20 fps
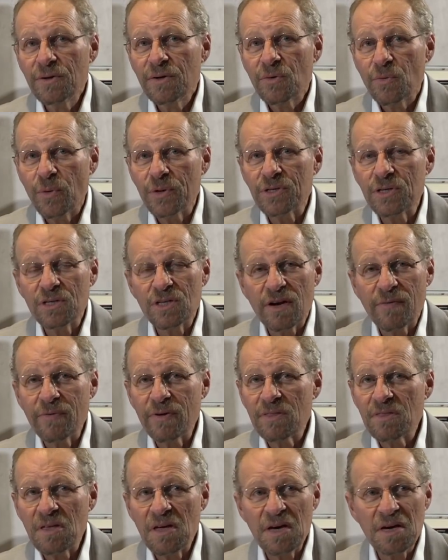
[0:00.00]
which is
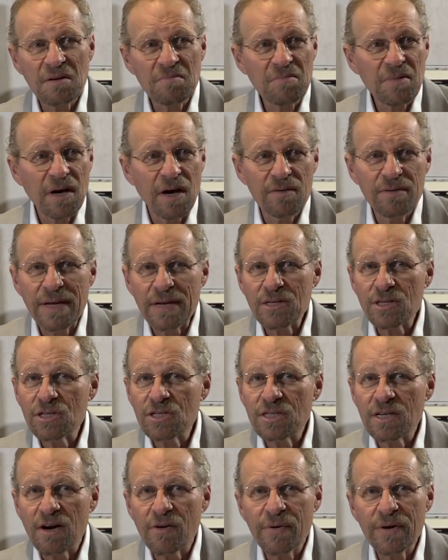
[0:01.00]
everything
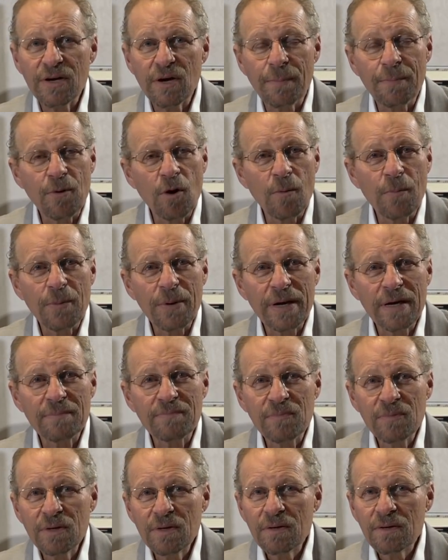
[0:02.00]
necessary,
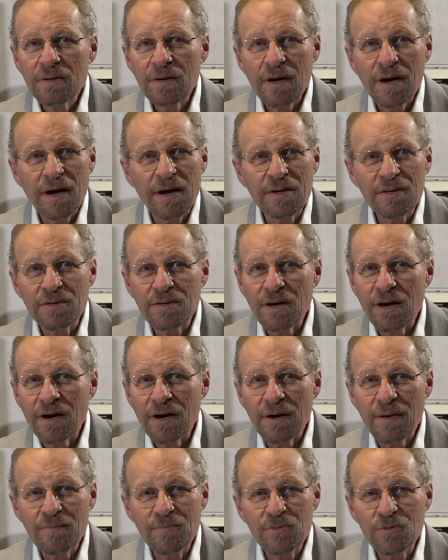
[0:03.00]
appropriate, and
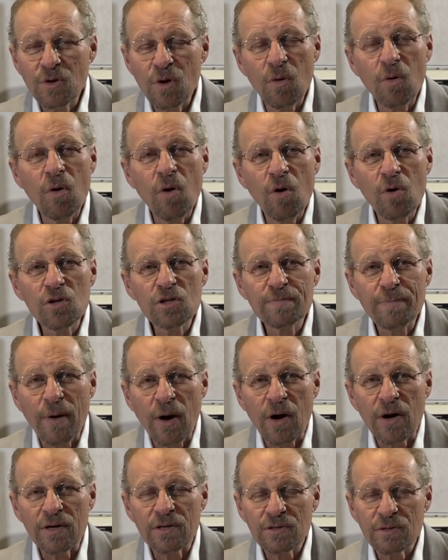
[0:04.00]
no holds
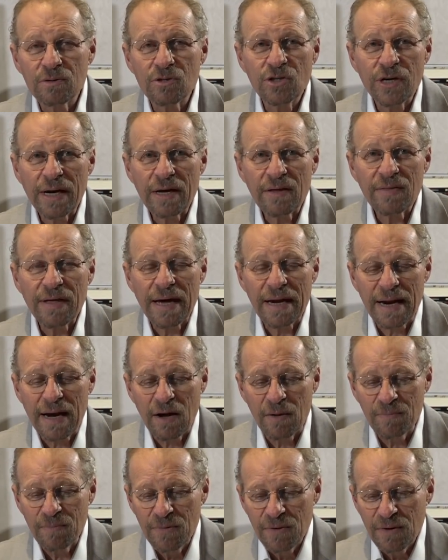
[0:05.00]
barred. So check that
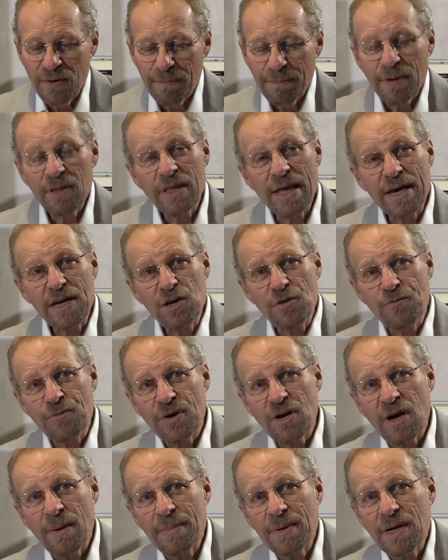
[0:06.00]
out. But thank you for
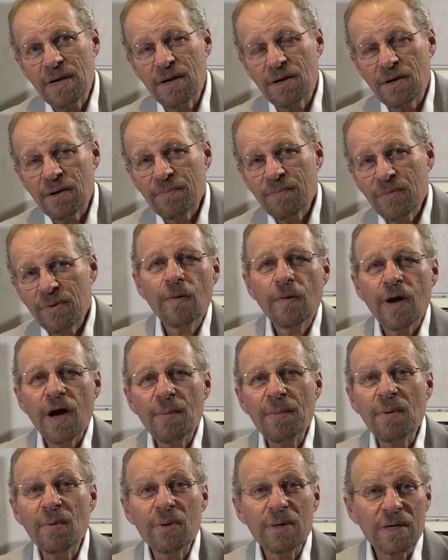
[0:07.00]
coming here, and
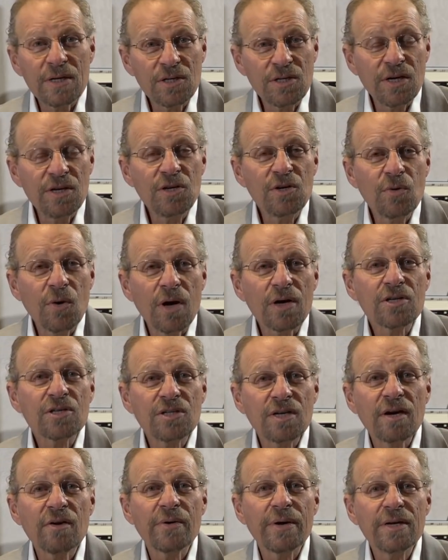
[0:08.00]
we will continue our
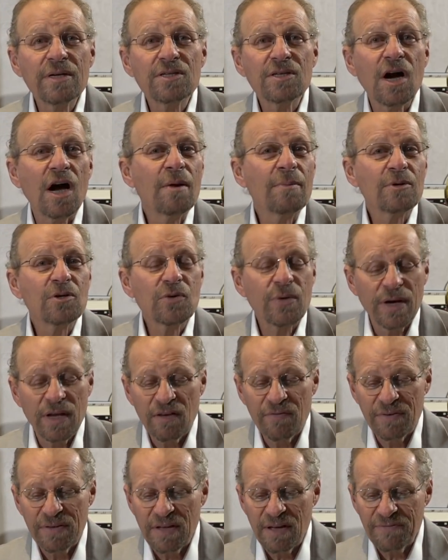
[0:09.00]
series on the Trail
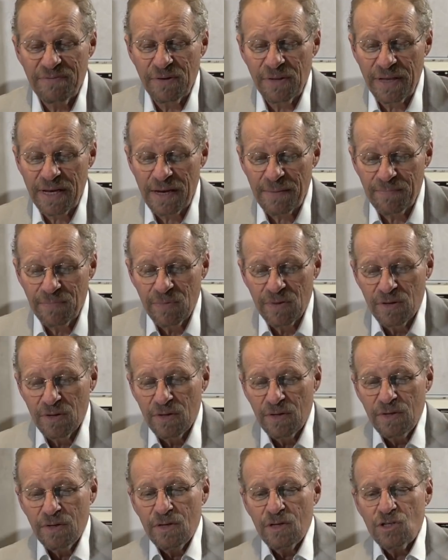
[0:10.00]
of the Nephilim.
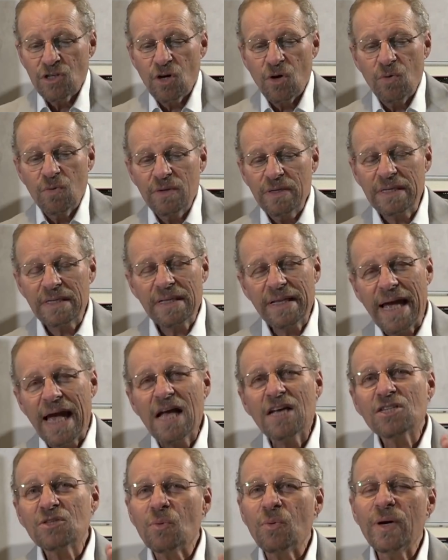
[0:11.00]
So
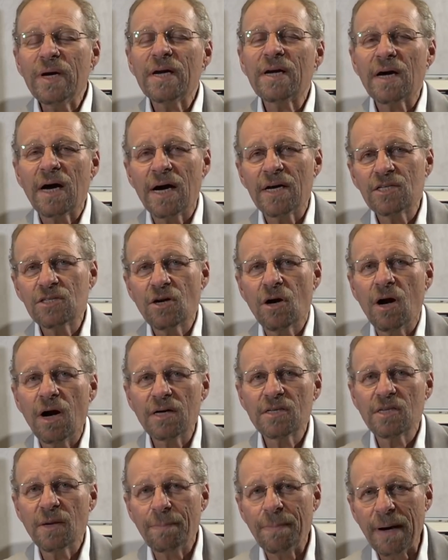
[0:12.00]
last week, I
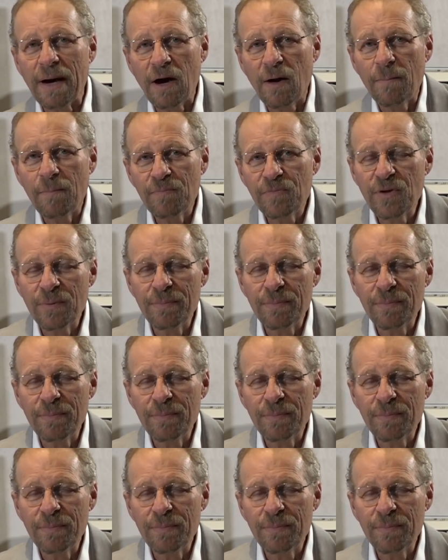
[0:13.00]
talked about the